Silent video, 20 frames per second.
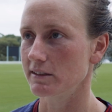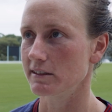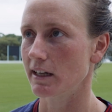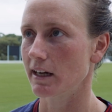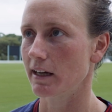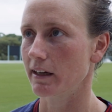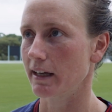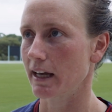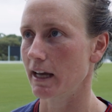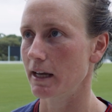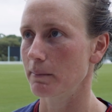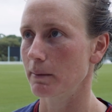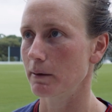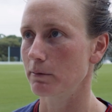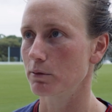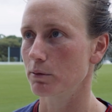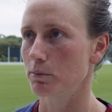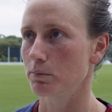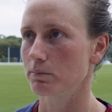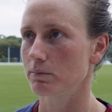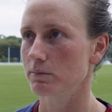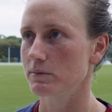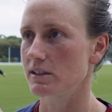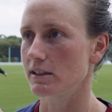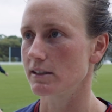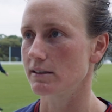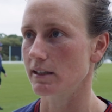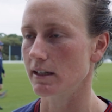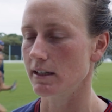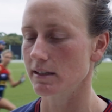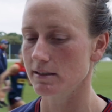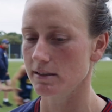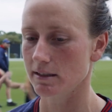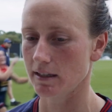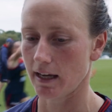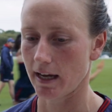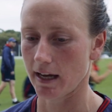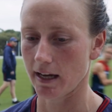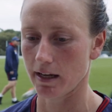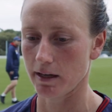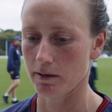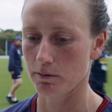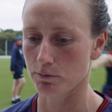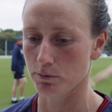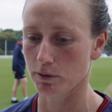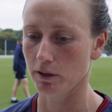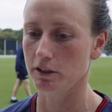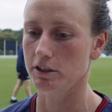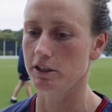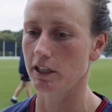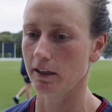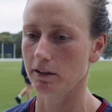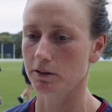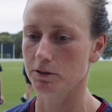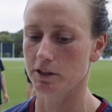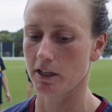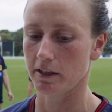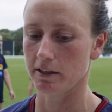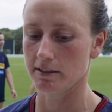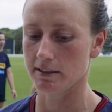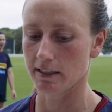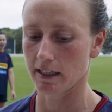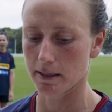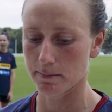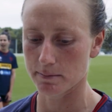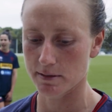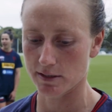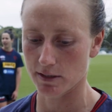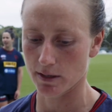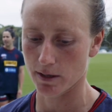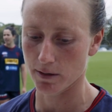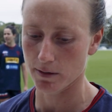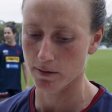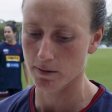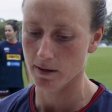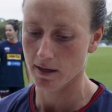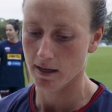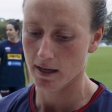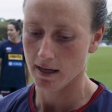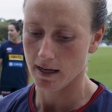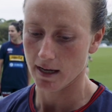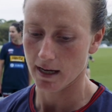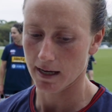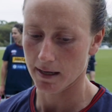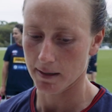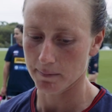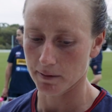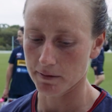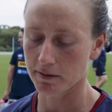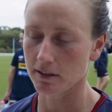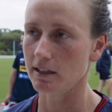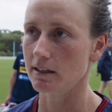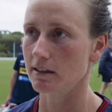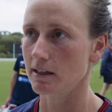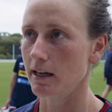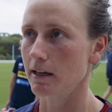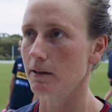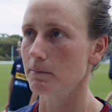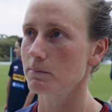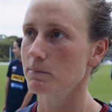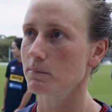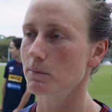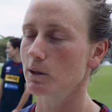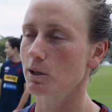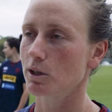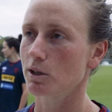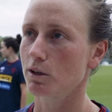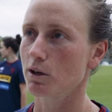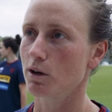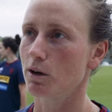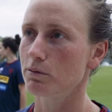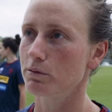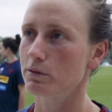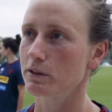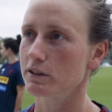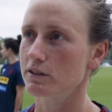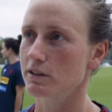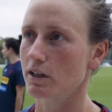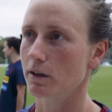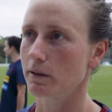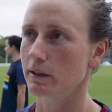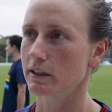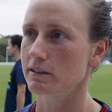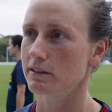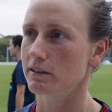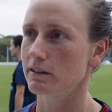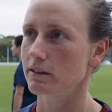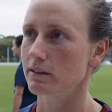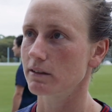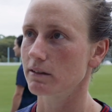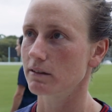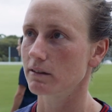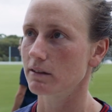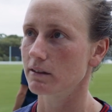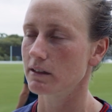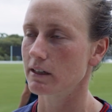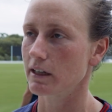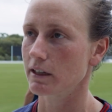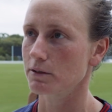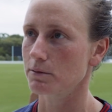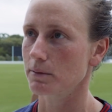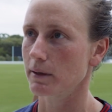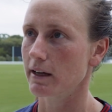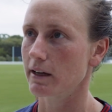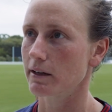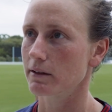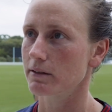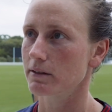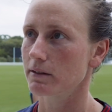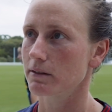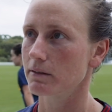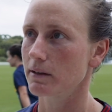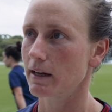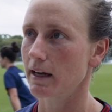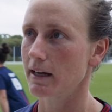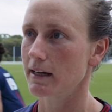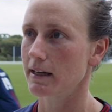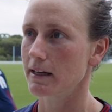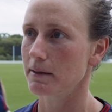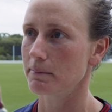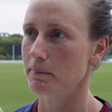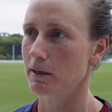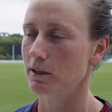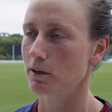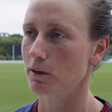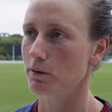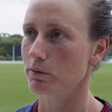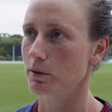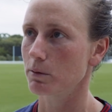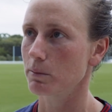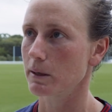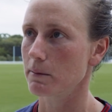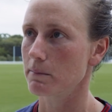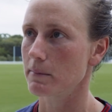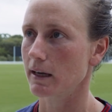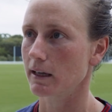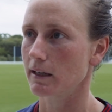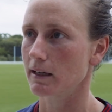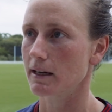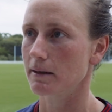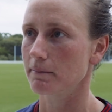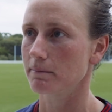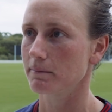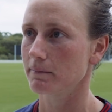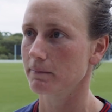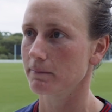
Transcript: set our game up for success and really challenge other teams. So I think, a lot of confidence going into the next round, and hopefully we can back it up.